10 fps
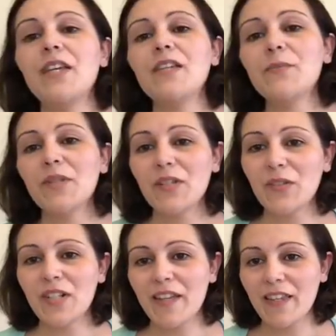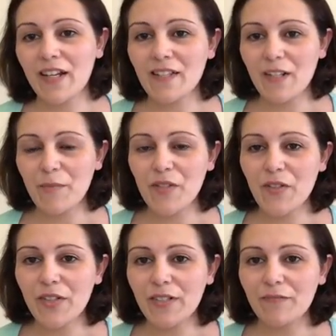Here's what it looked like the last time you
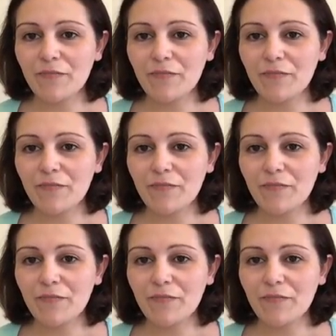saw it.